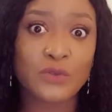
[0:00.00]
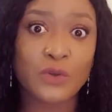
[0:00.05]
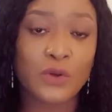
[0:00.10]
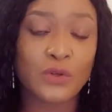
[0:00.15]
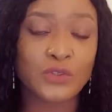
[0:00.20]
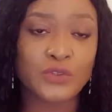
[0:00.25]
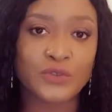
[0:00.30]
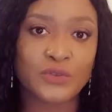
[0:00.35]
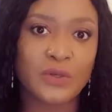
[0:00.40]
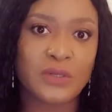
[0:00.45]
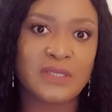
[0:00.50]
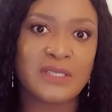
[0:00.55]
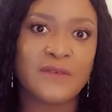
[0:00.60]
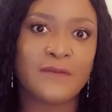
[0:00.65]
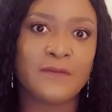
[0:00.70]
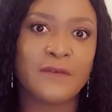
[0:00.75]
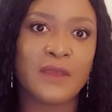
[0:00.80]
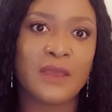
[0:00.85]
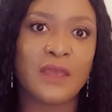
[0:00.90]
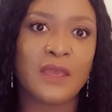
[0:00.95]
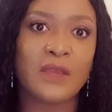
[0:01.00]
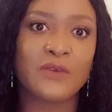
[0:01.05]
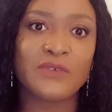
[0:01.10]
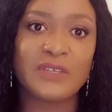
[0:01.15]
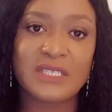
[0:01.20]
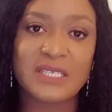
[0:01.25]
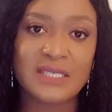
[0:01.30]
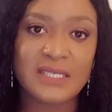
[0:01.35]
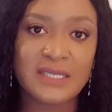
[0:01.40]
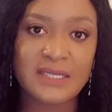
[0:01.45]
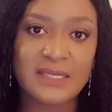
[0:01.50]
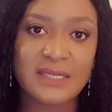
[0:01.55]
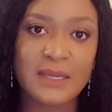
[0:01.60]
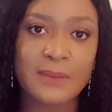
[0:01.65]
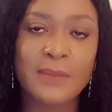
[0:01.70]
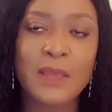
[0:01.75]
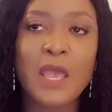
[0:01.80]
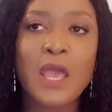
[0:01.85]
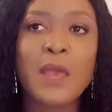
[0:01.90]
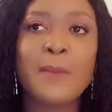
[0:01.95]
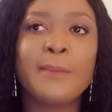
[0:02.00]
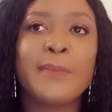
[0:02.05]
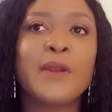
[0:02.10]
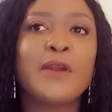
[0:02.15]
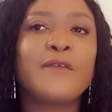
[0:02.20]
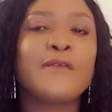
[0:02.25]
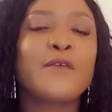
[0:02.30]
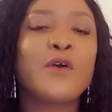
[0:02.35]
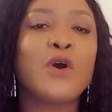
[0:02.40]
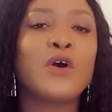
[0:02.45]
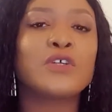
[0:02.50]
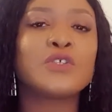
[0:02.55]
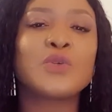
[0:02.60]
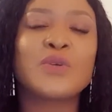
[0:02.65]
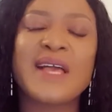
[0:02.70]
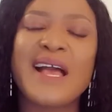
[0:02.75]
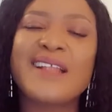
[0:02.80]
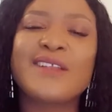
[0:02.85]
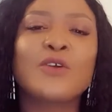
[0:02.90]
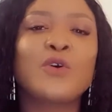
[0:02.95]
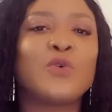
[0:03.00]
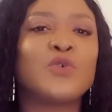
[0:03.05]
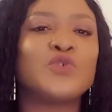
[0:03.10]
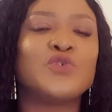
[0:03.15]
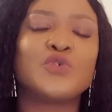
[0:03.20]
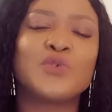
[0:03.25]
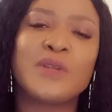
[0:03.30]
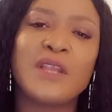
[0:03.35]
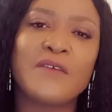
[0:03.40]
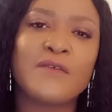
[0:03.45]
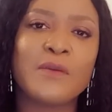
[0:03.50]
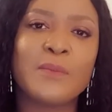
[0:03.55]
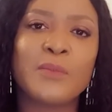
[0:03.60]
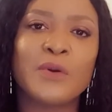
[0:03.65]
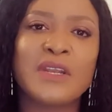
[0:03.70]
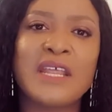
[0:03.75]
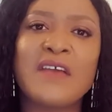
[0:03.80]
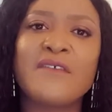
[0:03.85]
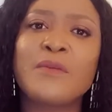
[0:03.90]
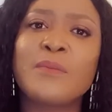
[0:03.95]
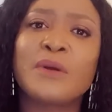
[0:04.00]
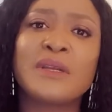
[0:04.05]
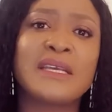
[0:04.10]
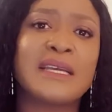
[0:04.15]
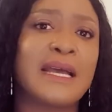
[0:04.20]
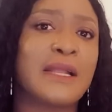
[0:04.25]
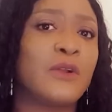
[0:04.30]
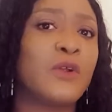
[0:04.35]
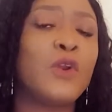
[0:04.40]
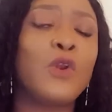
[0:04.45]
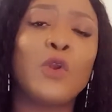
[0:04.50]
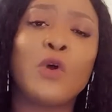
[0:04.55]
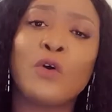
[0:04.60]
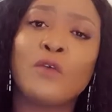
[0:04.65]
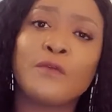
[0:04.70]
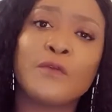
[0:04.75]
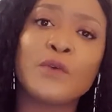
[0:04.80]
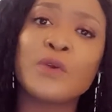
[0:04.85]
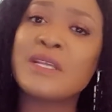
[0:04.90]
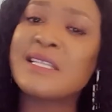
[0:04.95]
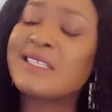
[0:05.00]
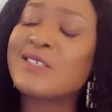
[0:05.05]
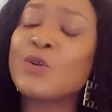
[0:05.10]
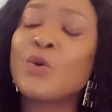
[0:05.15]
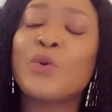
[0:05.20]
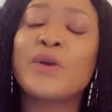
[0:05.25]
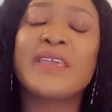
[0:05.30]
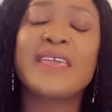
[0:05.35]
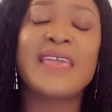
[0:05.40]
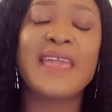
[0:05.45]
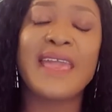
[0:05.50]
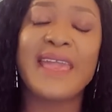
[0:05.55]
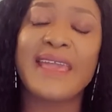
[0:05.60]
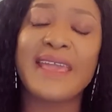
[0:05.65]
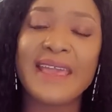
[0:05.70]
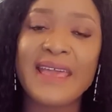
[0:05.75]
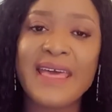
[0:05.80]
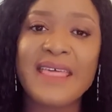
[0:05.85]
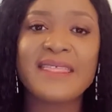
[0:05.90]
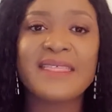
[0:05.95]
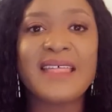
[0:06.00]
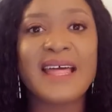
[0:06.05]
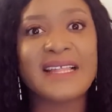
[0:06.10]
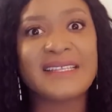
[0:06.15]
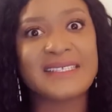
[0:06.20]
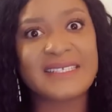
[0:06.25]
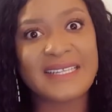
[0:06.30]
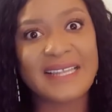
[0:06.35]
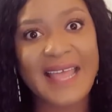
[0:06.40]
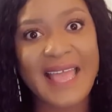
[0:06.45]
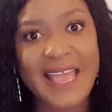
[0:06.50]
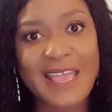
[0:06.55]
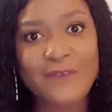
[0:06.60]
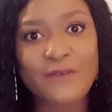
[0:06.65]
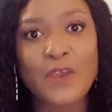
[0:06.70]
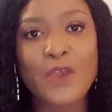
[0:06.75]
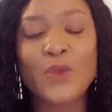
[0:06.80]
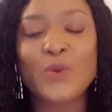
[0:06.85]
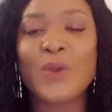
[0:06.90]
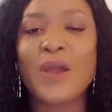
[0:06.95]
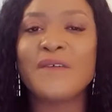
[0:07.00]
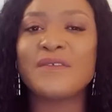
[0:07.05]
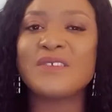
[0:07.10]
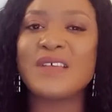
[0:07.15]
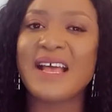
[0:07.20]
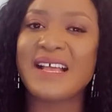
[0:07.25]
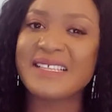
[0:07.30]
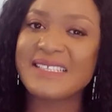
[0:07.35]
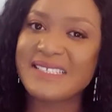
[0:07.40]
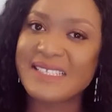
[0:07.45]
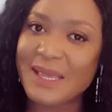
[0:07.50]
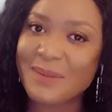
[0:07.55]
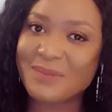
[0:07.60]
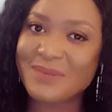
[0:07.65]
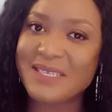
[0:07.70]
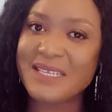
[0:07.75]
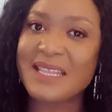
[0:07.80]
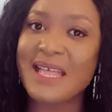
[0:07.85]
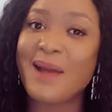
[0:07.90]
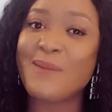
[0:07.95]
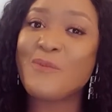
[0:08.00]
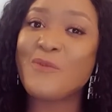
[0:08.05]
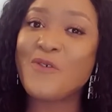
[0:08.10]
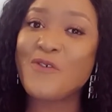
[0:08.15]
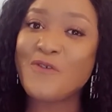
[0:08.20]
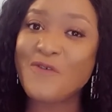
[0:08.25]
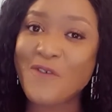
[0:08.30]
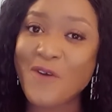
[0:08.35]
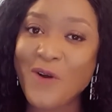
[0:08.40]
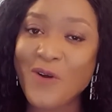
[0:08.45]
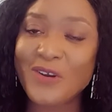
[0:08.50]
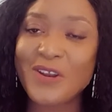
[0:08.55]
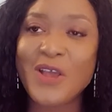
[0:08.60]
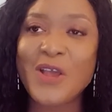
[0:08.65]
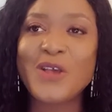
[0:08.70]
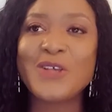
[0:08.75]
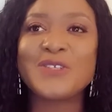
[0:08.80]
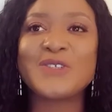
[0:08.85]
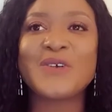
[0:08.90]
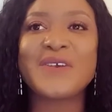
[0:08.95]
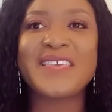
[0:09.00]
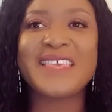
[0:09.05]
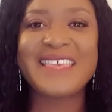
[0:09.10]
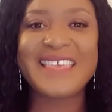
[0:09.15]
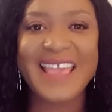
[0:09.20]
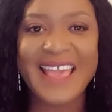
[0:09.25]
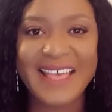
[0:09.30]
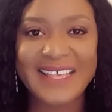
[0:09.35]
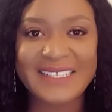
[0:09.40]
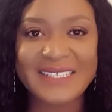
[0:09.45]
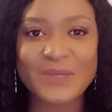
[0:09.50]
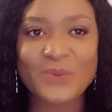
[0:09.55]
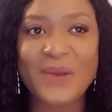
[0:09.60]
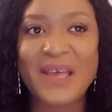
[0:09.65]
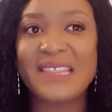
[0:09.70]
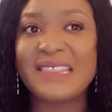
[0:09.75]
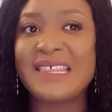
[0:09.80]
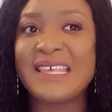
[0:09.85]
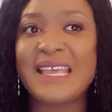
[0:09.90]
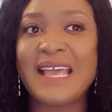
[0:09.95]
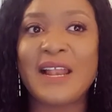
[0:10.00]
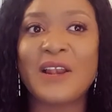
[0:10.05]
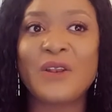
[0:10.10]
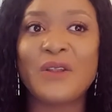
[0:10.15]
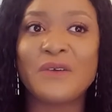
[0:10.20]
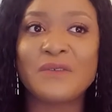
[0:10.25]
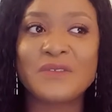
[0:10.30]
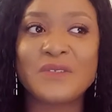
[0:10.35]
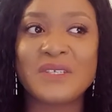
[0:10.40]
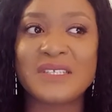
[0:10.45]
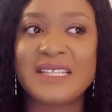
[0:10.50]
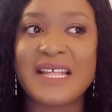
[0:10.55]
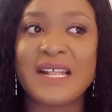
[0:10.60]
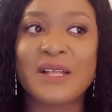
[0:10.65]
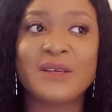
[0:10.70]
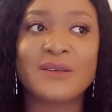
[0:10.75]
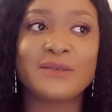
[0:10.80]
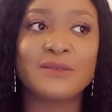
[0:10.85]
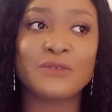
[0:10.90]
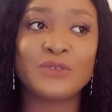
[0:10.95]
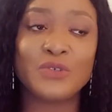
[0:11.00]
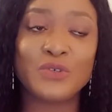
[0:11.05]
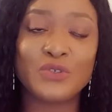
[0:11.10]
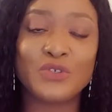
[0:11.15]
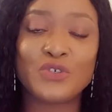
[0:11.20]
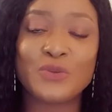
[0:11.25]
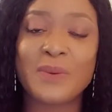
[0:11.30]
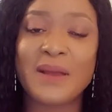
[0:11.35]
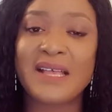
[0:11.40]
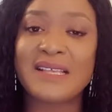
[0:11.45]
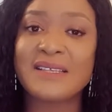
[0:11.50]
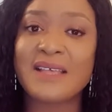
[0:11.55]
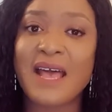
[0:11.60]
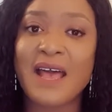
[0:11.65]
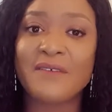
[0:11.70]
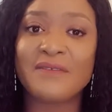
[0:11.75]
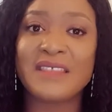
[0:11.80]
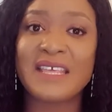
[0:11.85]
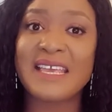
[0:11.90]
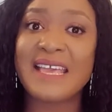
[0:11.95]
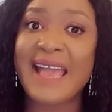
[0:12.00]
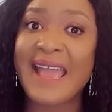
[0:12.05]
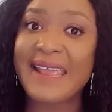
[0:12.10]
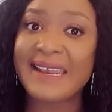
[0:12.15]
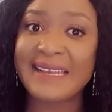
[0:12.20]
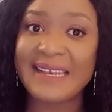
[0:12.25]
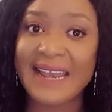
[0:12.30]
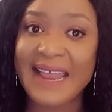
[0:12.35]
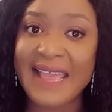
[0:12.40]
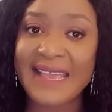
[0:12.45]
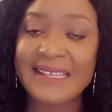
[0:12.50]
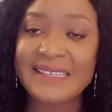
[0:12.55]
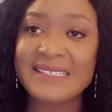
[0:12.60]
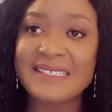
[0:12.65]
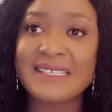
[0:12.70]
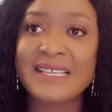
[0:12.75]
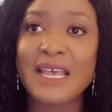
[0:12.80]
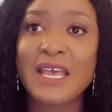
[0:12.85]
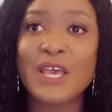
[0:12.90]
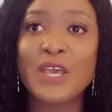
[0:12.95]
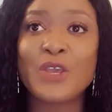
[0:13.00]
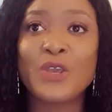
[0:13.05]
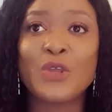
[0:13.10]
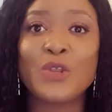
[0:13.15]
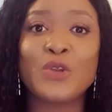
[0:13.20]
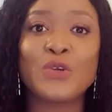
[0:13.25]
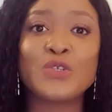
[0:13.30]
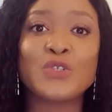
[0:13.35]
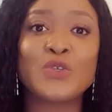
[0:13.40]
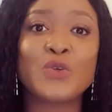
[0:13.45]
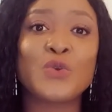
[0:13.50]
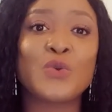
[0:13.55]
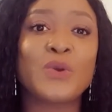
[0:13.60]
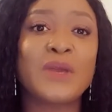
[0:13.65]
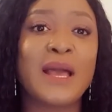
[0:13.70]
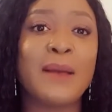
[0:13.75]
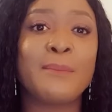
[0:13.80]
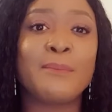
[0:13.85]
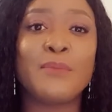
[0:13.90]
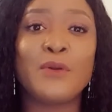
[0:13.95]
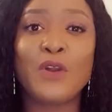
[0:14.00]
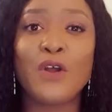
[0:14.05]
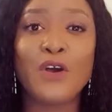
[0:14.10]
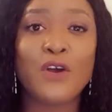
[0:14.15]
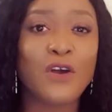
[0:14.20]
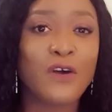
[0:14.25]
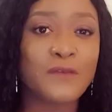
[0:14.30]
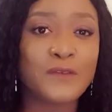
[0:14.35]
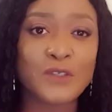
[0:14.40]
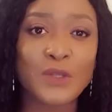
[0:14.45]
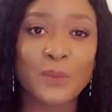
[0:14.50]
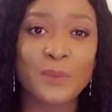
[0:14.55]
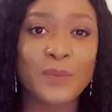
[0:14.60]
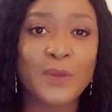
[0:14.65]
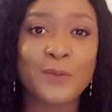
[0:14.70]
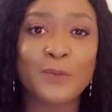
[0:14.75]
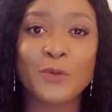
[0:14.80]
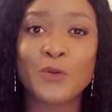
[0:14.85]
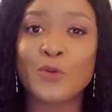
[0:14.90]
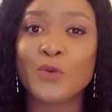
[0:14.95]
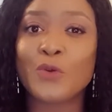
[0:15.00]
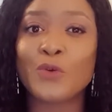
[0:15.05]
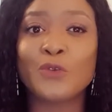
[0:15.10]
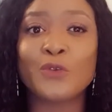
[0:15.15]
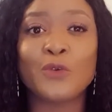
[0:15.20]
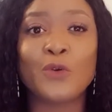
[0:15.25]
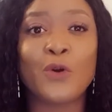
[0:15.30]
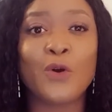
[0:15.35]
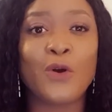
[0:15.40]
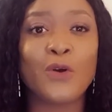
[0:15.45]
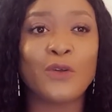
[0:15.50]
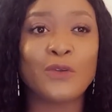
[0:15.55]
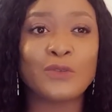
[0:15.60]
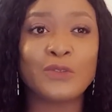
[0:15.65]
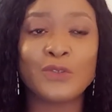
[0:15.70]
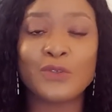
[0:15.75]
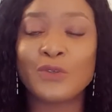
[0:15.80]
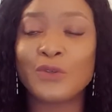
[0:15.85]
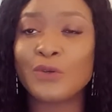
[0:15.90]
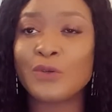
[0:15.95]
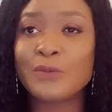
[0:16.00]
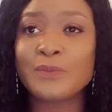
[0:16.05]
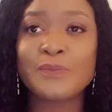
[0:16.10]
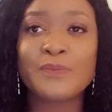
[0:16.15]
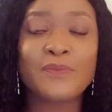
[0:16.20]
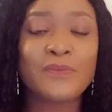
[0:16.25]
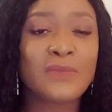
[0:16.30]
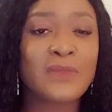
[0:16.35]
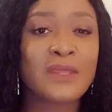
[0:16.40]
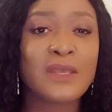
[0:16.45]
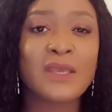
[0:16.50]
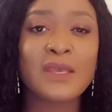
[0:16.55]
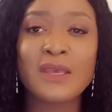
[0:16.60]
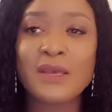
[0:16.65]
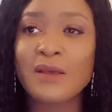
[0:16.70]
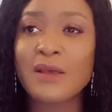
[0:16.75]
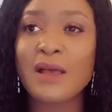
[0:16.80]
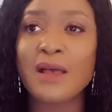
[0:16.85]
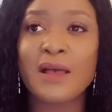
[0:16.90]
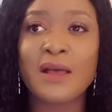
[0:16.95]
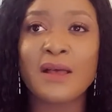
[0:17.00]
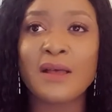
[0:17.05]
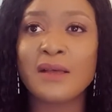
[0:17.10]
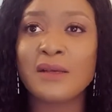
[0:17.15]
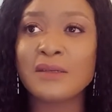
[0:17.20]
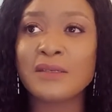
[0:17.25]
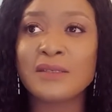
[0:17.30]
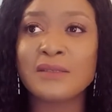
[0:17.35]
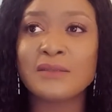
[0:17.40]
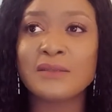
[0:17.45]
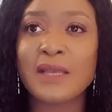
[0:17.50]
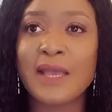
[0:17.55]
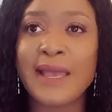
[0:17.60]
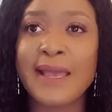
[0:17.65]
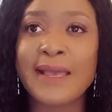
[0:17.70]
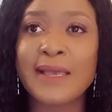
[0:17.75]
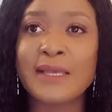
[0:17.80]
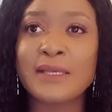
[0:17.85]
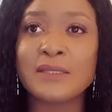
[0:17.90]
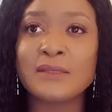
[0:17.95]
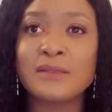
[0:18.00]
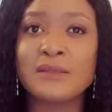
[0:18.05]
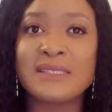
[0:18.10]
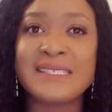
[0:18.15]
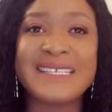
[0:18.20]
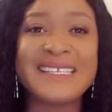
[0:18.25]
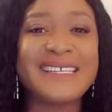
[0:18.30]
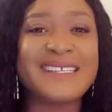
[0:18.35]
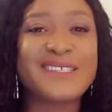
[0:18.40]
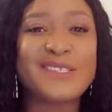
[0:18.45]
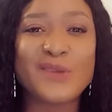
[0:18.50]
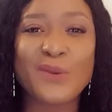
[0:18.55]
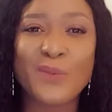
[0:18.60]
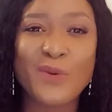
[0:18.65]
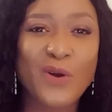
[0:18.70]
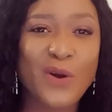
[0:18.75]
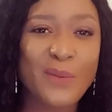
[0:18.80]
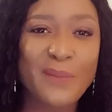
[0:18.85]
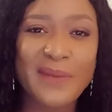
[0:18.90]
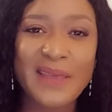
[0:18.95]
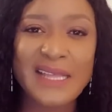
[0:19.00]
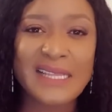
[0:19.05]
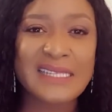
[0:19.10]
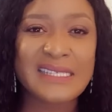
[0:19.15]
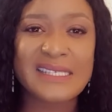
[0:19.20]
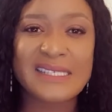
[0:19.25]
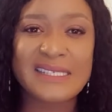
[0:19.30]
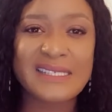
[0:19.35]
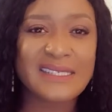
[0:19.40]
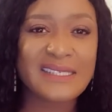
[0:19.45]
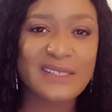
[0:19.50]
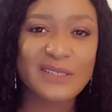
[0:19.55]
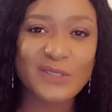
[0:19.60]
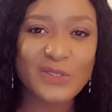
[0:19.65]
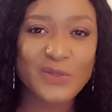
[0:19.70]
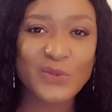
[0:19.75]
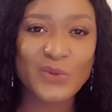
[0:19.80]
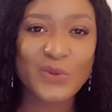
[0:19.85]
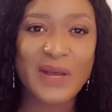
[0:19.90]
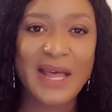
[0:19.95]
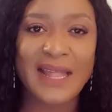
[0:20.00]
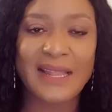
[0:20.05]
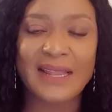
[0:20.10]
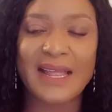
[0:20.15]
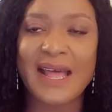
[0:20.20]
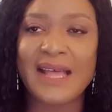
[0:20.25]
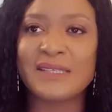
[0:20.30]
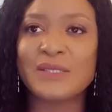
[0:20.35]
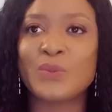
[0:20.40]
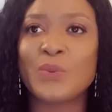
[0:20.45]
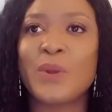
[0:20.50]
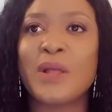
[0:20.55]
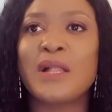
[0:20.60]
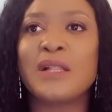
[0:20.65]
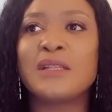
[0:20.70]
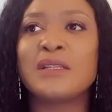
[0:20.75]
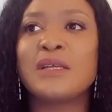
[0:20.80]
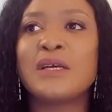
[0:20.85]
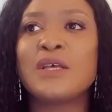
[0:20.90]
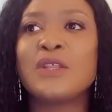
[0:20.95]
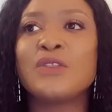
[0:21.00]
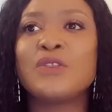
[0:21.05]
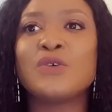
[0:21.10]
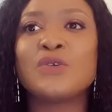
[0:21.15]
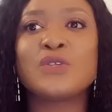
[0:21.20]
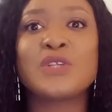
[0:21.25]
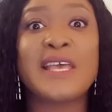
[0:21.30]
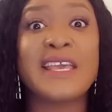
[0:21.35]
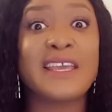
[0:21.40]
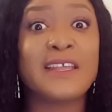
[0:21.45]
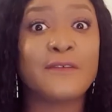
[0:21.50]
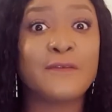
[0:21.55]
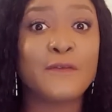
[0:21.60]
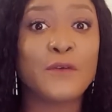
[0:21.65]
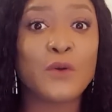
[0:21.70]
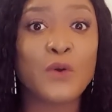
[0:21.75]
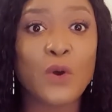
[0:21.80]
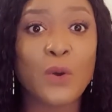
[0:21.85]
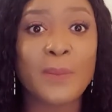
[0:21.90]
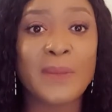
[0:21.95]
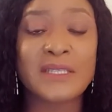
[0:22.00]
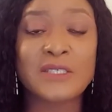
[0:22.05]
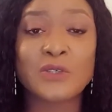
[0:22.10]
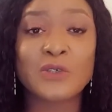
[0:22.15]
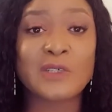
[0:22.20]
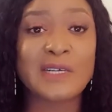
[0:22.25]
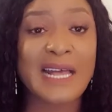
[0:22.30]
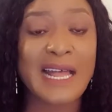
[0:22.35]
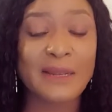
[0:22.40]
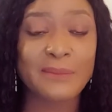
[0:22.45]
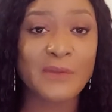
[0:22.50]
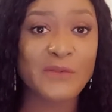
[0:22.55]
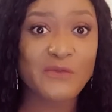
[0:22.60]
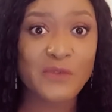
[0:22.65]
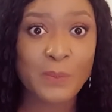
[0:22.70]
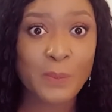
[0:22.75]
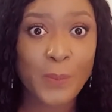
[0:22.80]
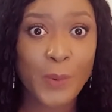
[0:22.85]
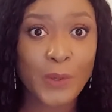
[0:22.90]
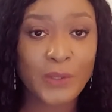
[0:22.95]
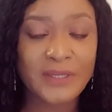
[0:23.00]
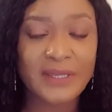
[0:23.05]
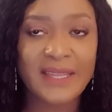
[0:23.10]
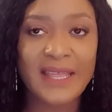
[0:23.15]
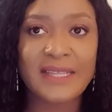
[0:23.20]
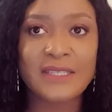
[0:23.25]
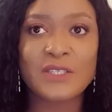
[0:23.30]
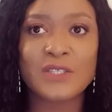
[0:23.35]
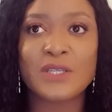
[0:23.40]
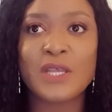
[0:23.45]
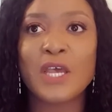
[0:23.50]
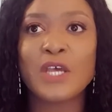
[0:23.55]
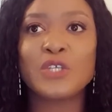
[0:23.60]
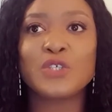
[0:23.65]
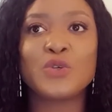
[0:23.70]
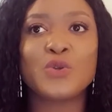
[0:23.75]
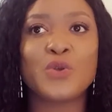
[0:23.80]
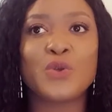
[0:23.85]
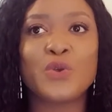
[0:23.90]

constructive criticism, but of course you can't control everybody. Everybody cannot love you. It's okay, that's life. You have to accept it and move on. So yes, one thing I love is that YouTube have the guidelines, you know, so you can block off some people. You can, you know, delete some comments too as well. Those hateful comments can be reported to